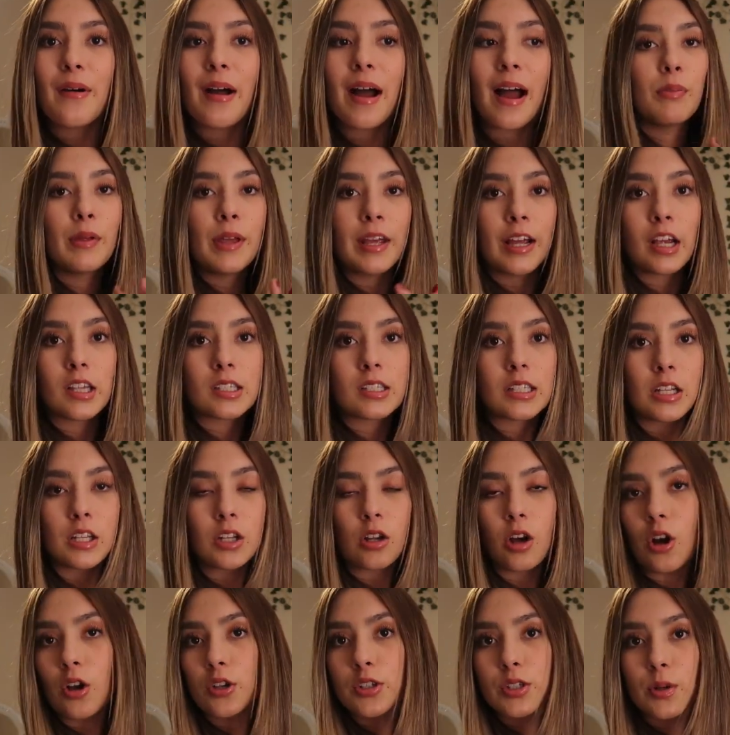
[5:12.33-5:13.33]
Hopefully you
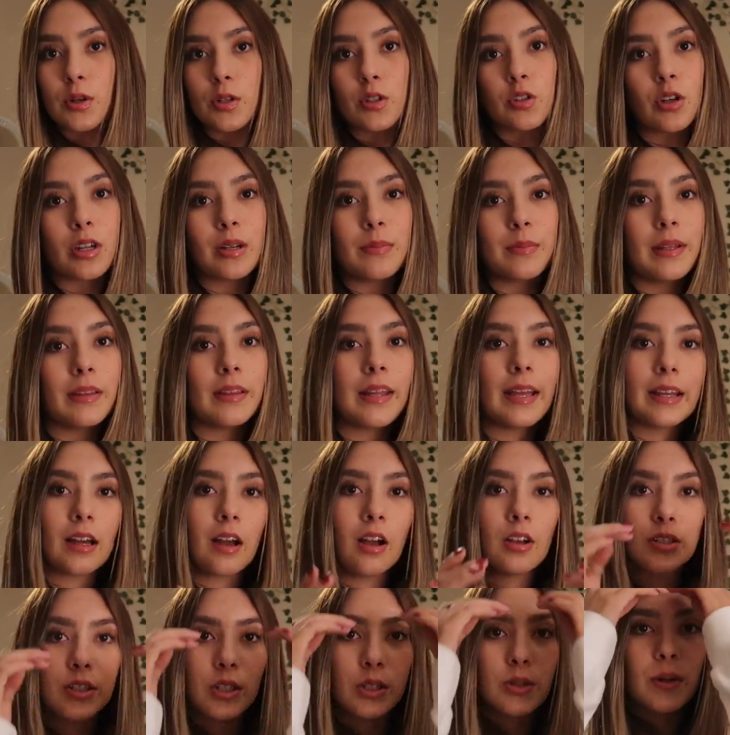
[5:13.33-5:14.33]
guys also enjoyed me like
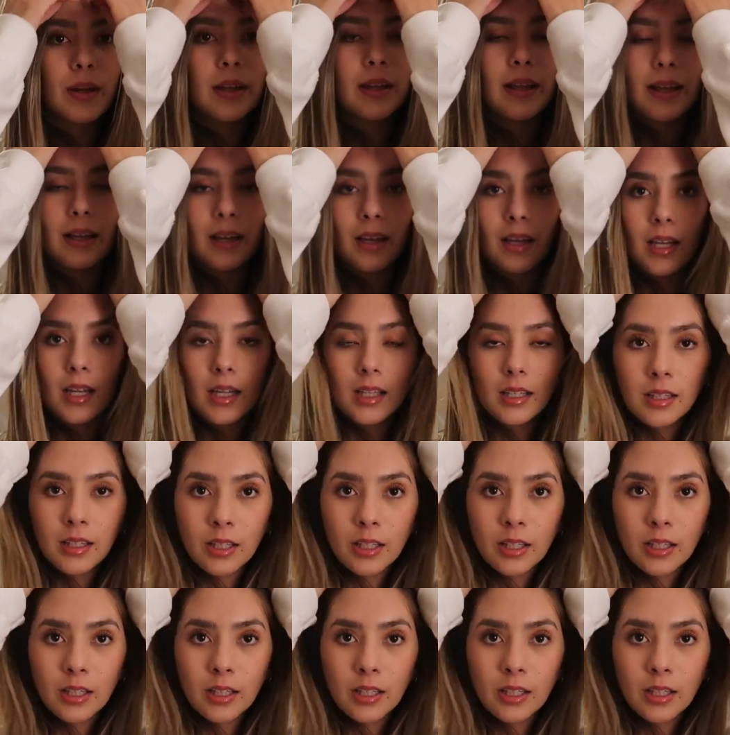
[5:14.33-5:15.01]
also doing like a